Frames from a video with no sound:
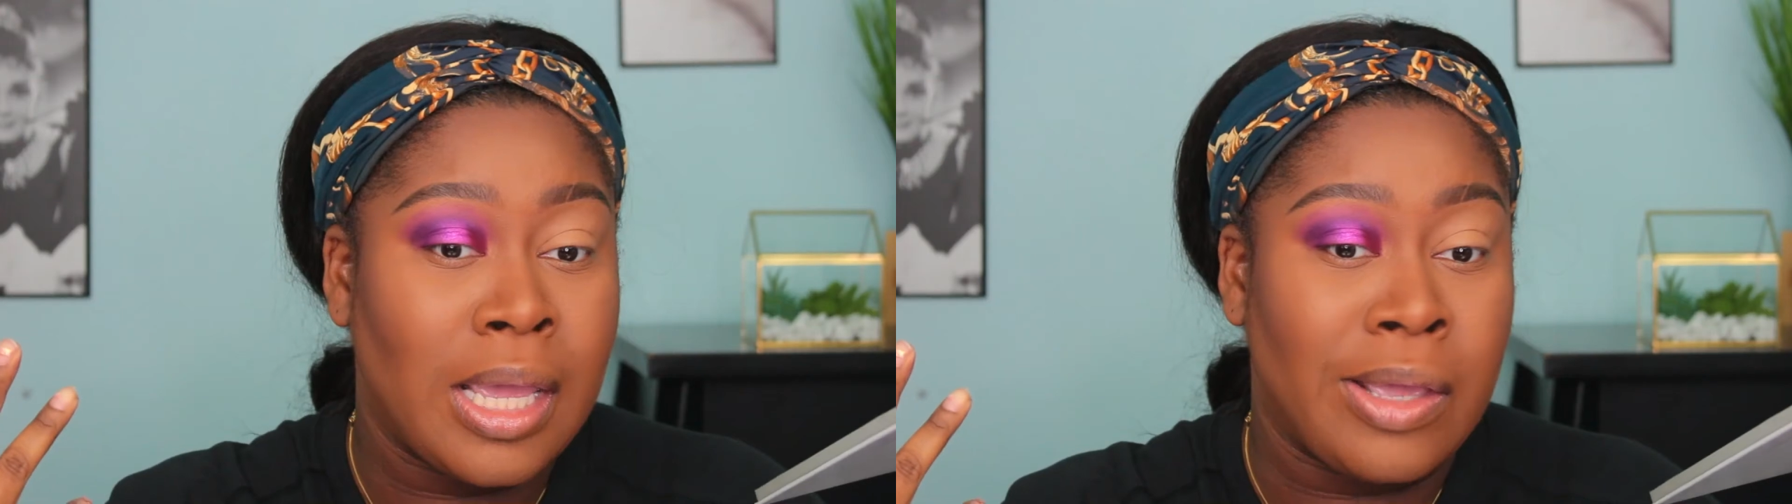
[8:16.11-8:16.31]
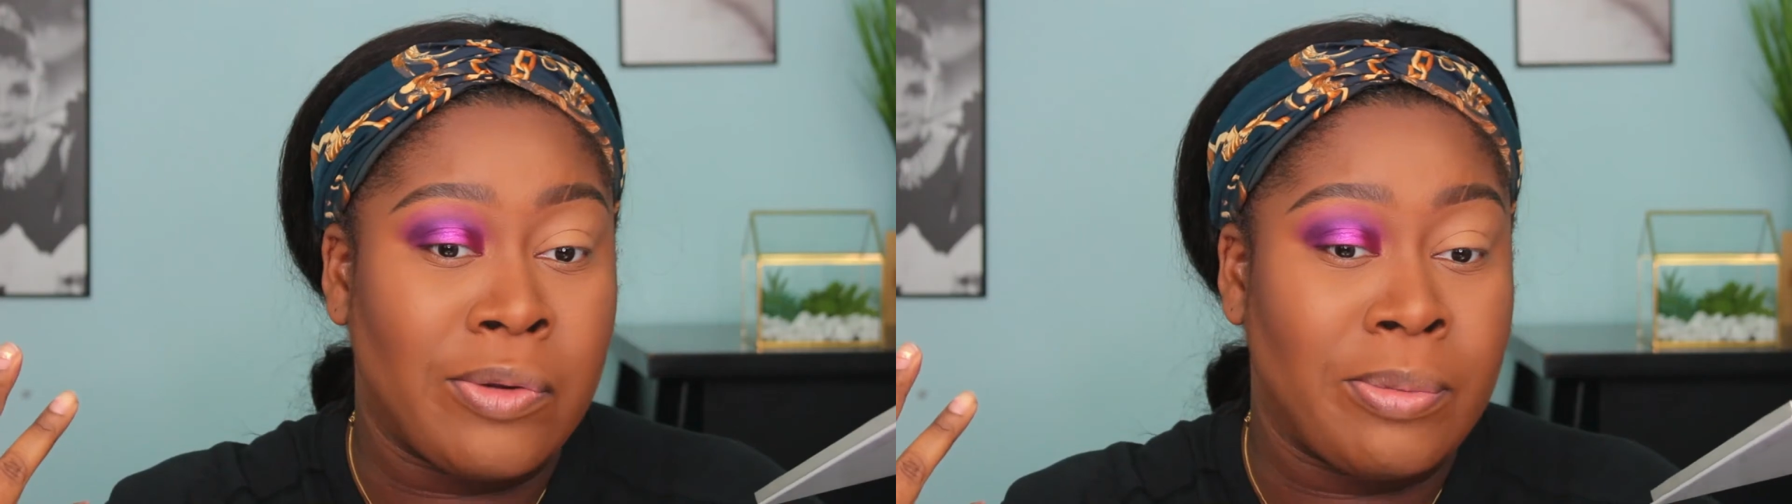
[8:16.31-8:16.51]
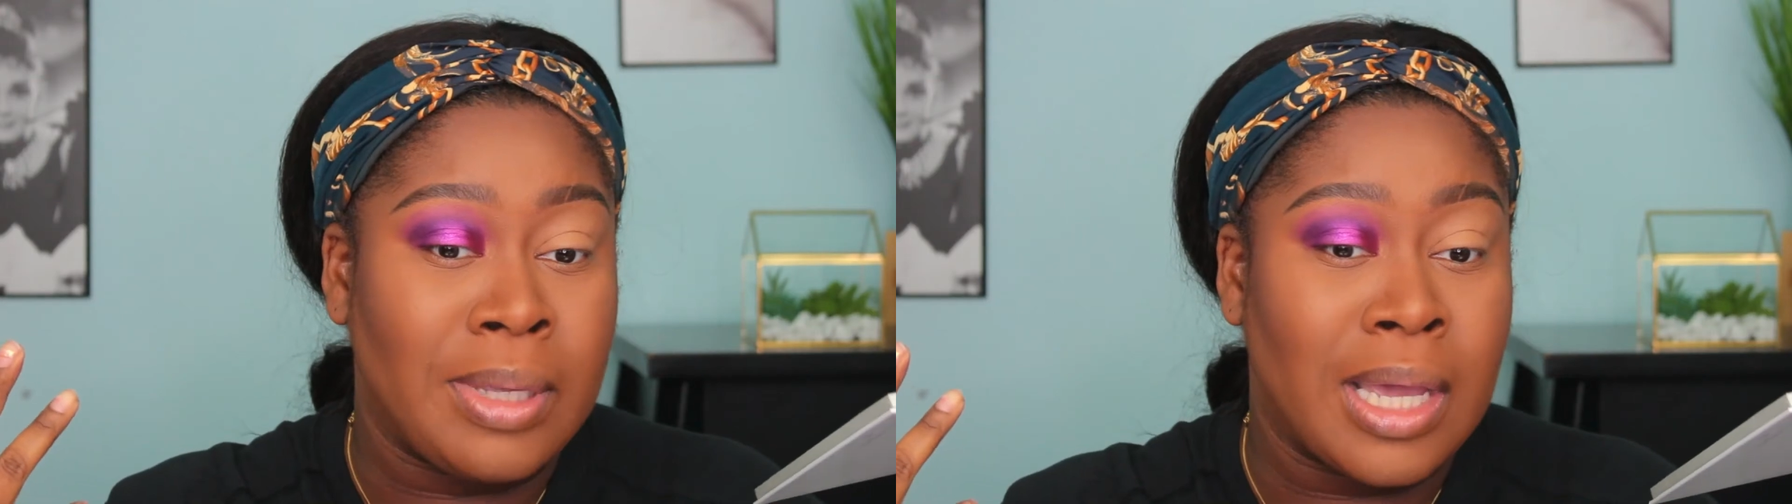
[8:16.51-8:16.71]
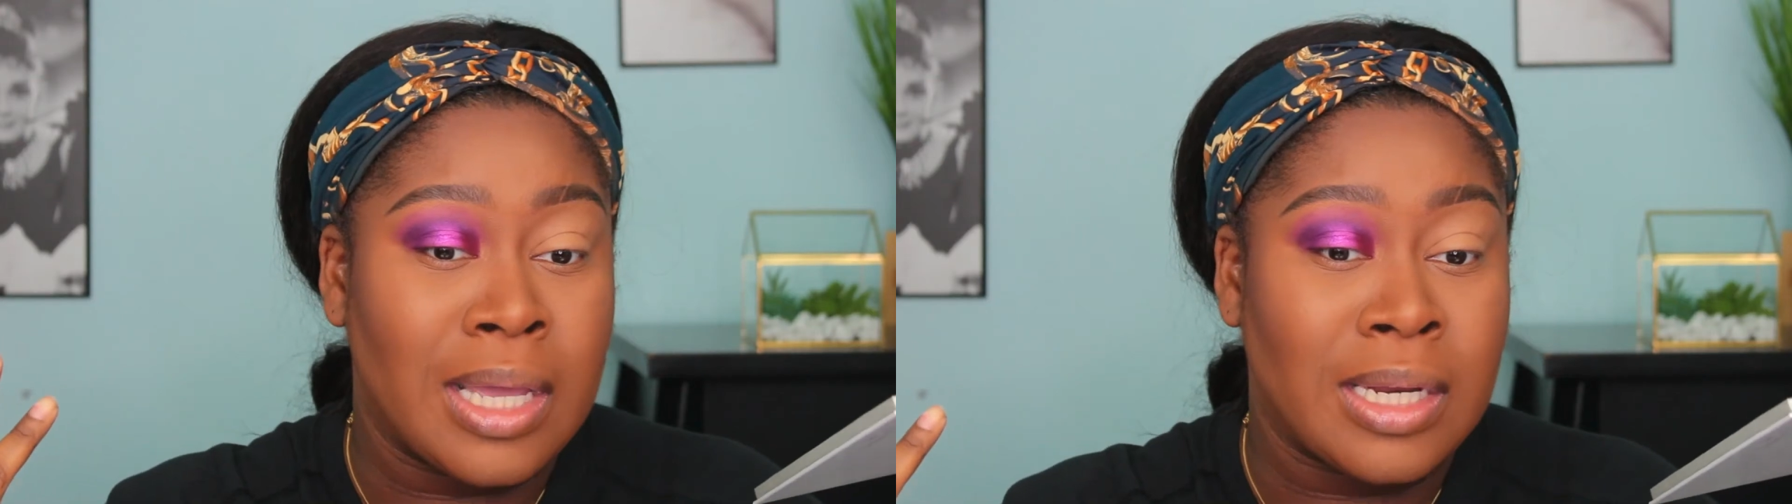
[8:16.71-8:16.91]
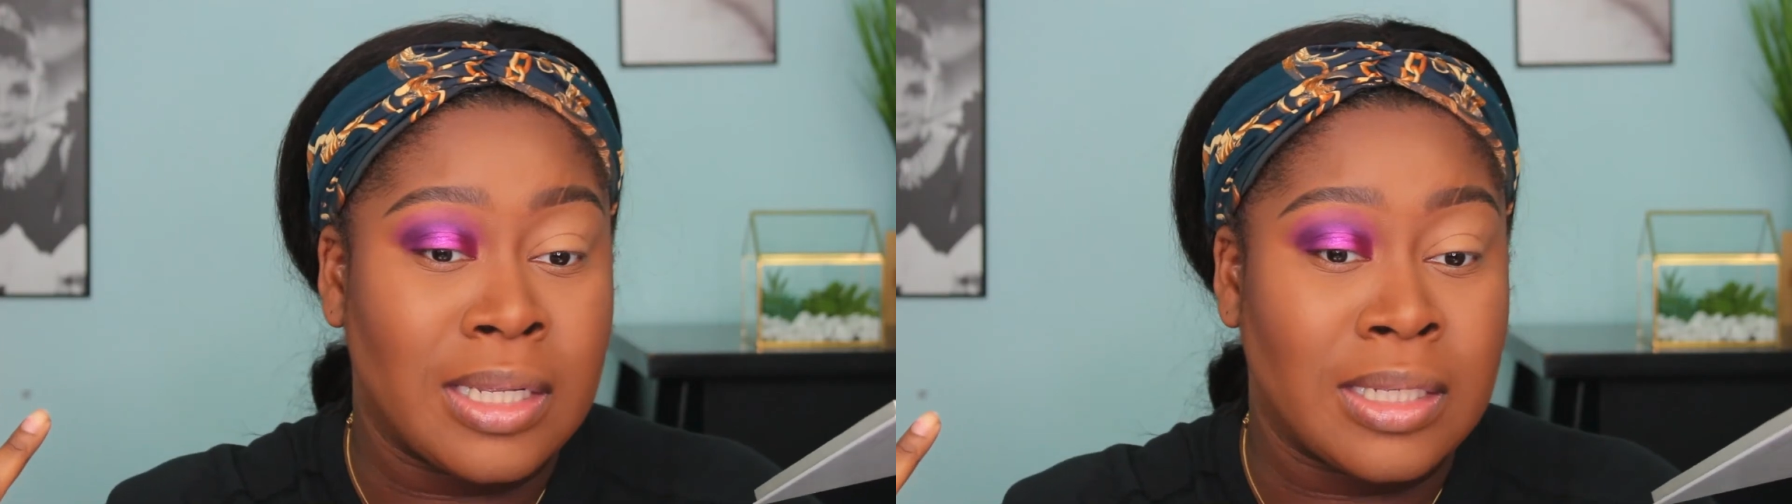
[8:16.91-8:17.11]
and it would be
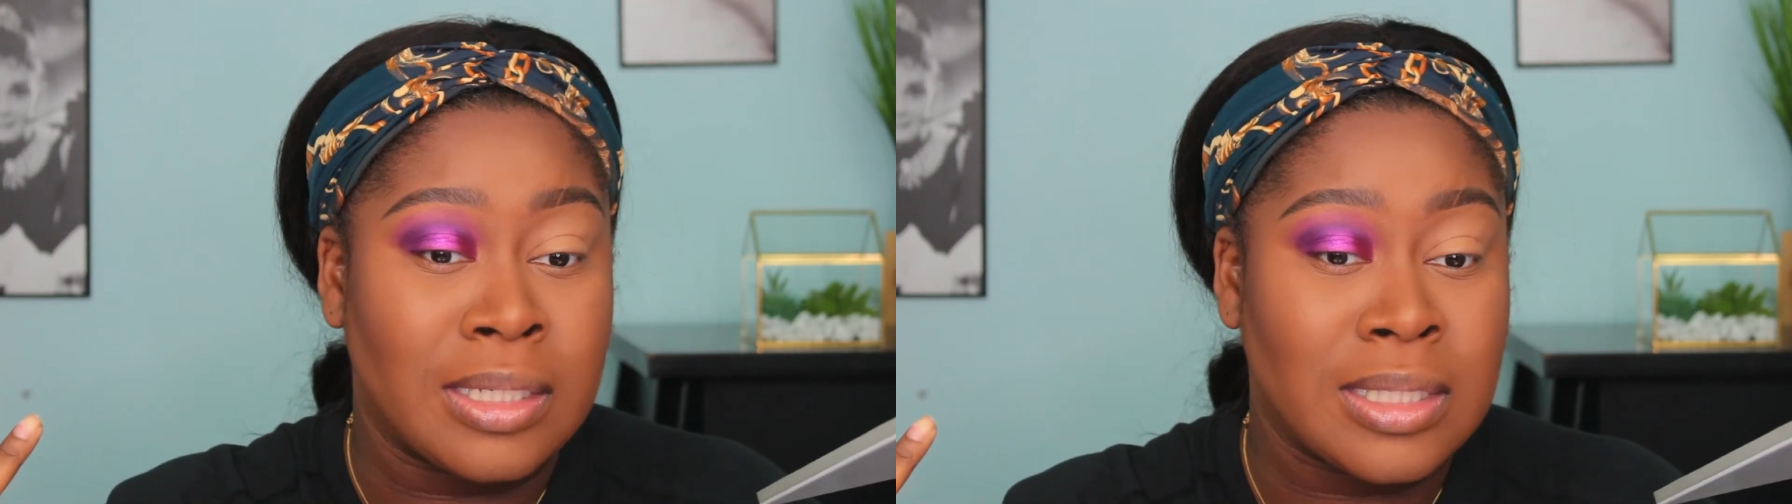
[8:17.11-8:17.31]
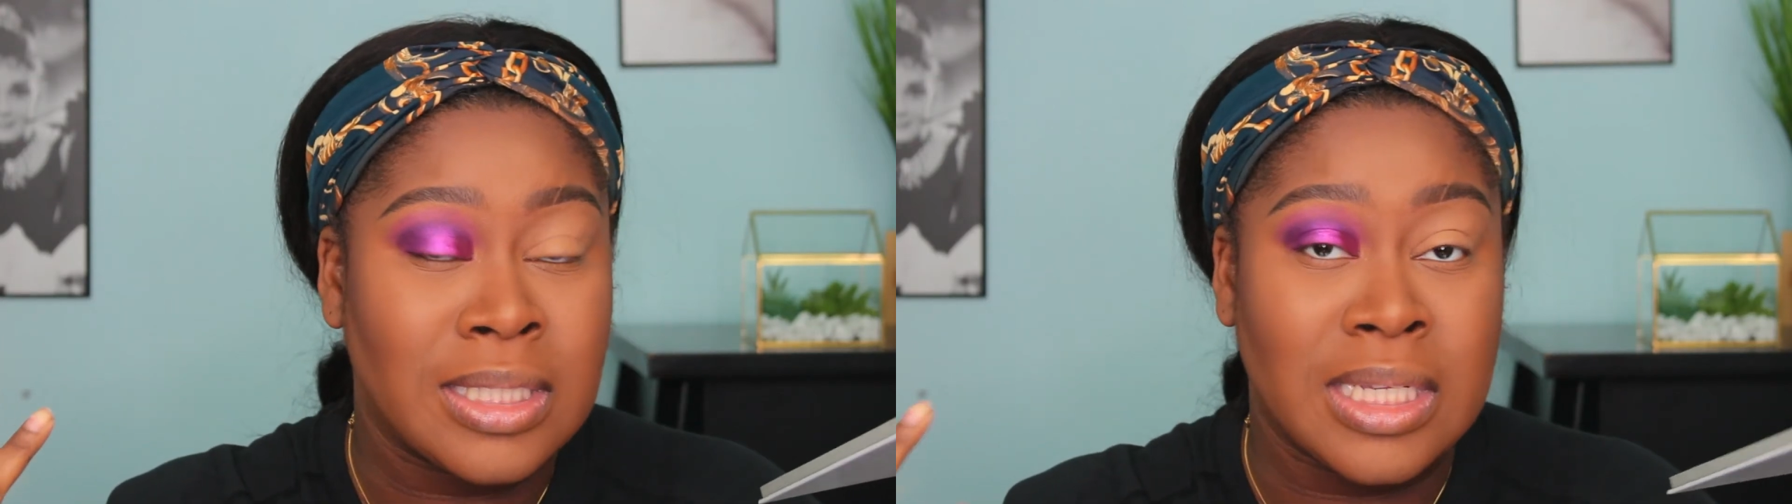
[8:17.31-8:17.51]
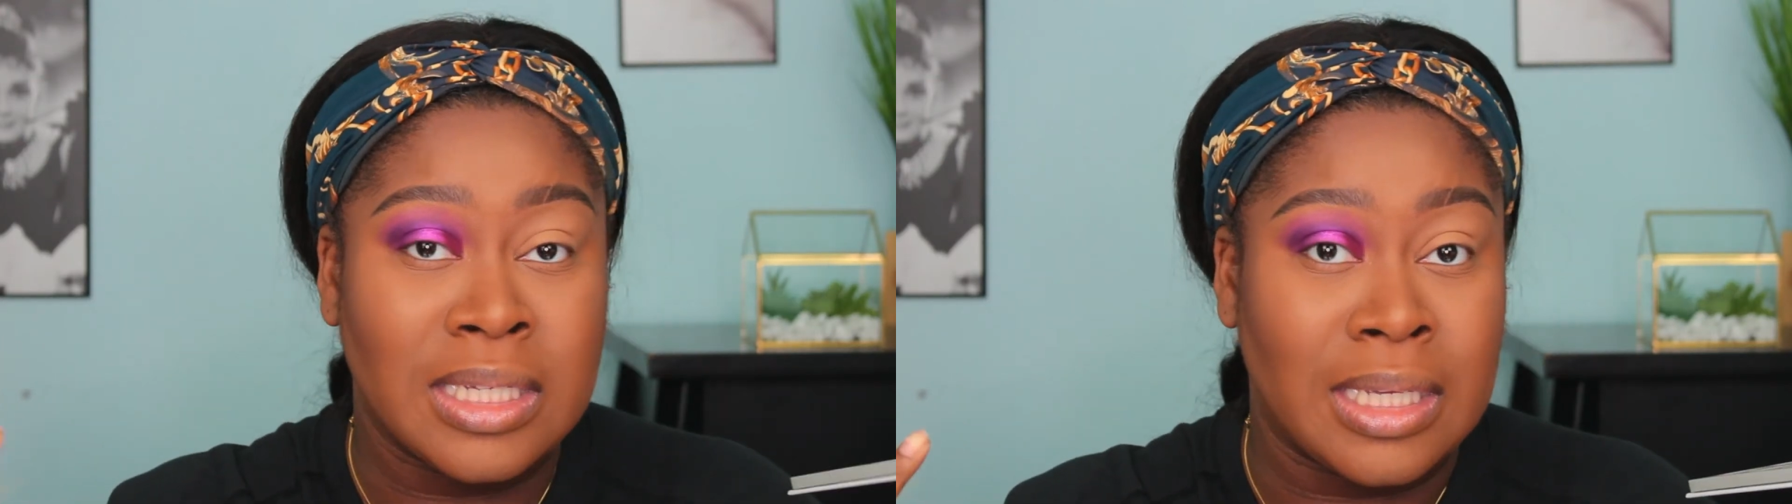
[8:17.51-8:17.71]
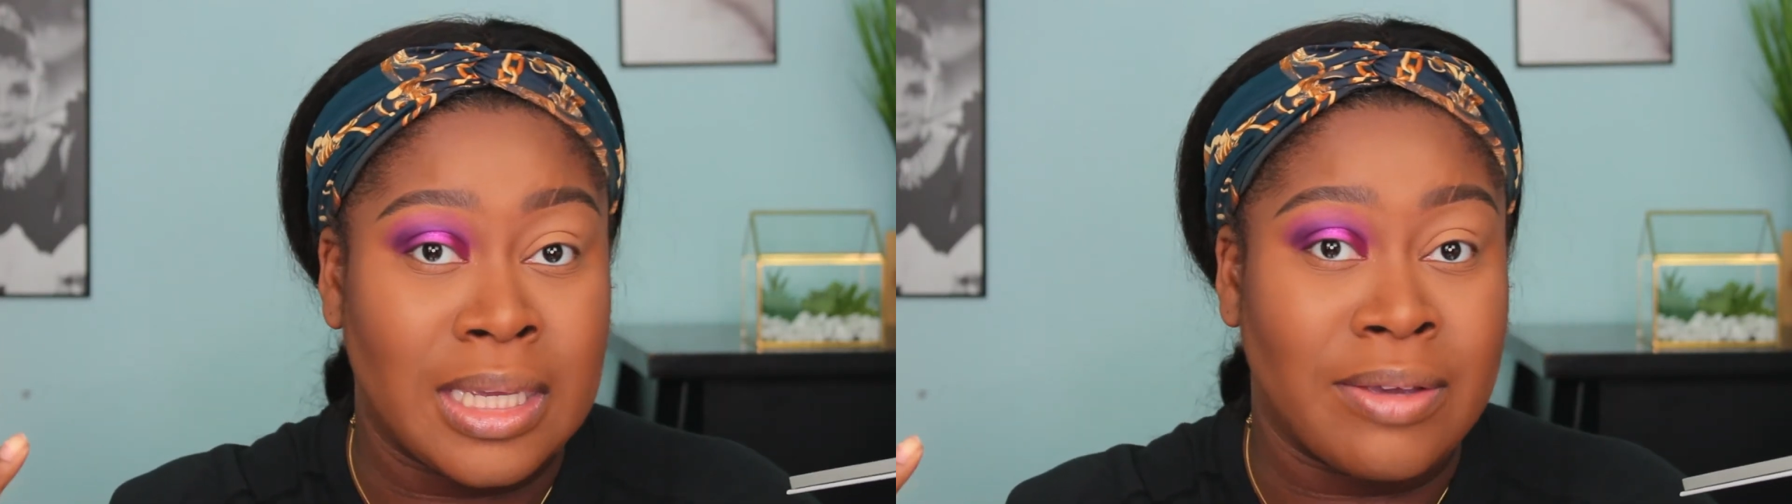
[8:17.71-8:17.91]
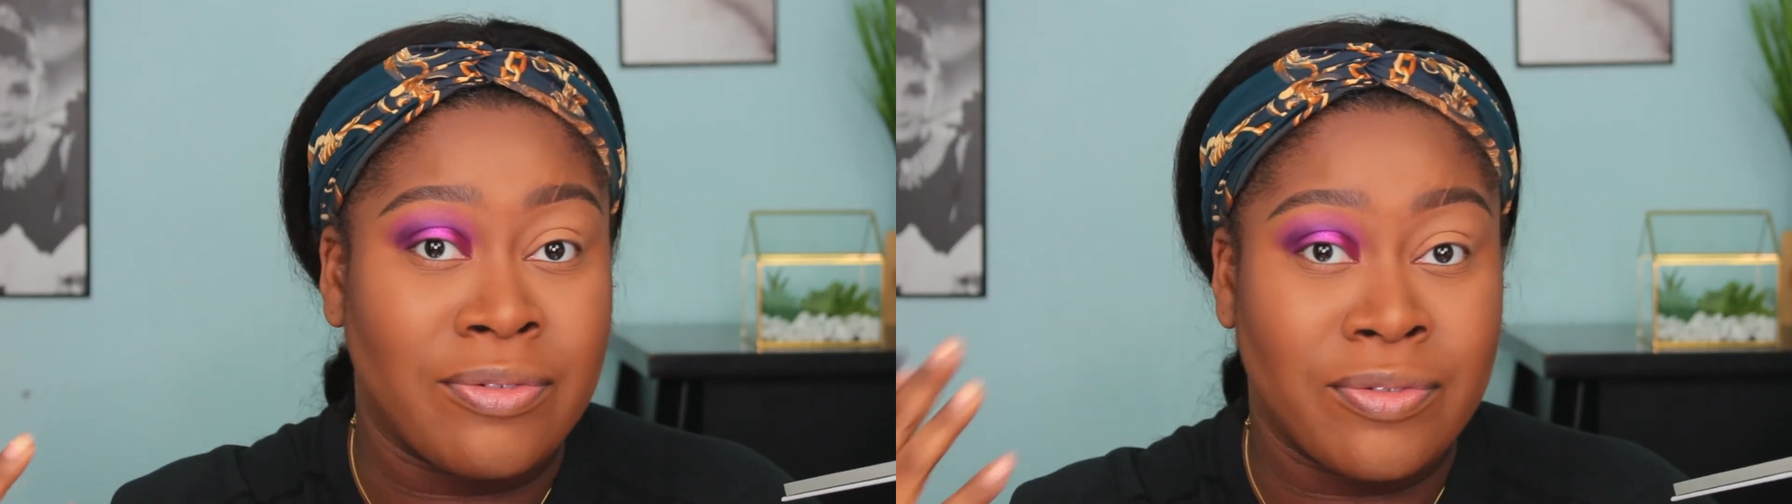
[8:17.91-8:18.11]
kind of
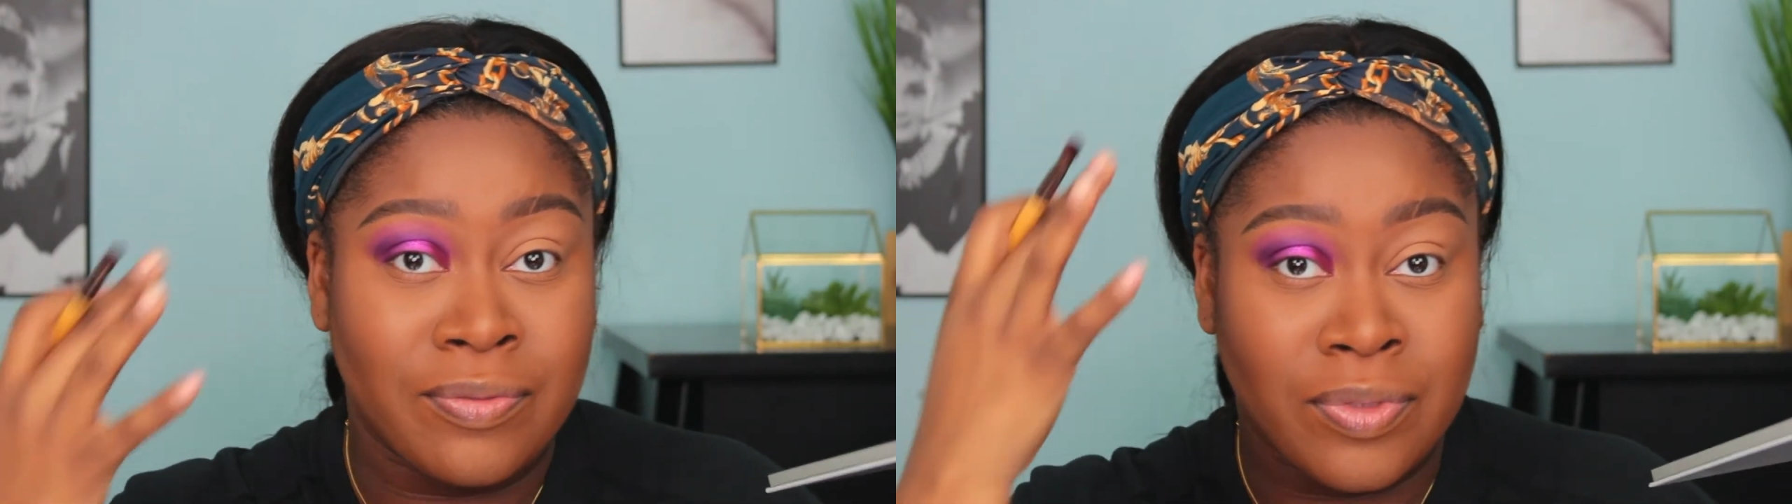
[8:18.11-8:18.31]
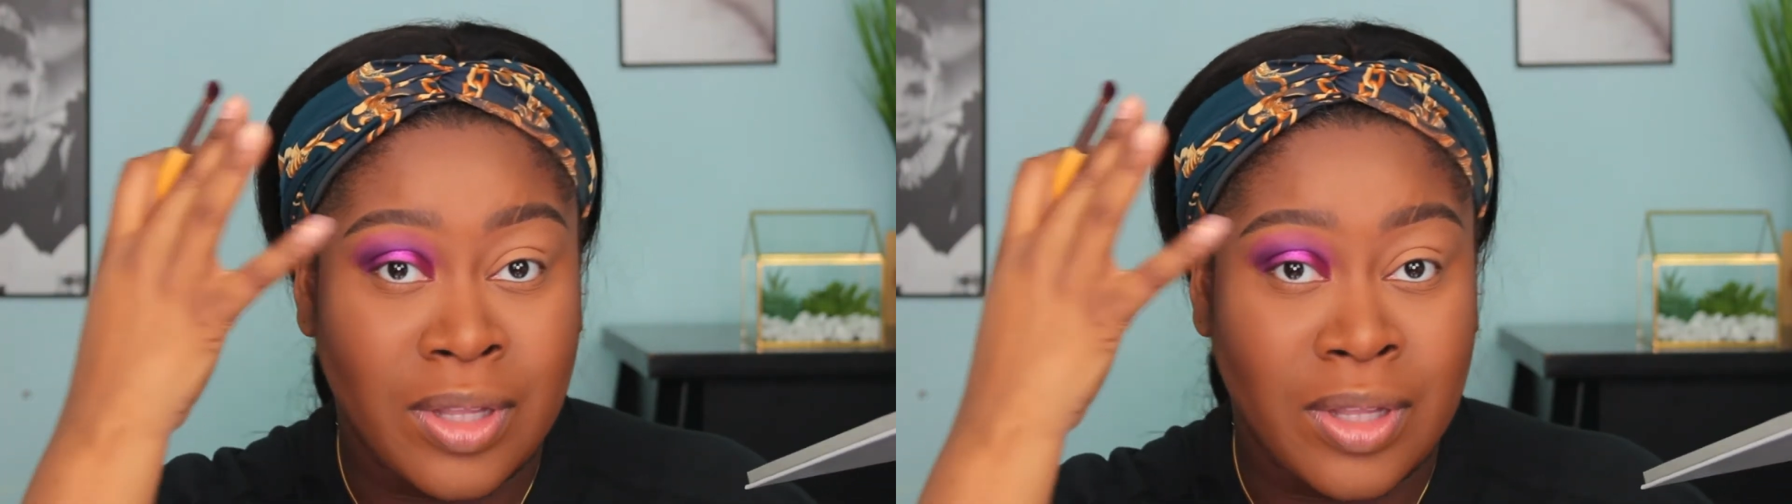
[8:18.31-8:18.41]
sucky if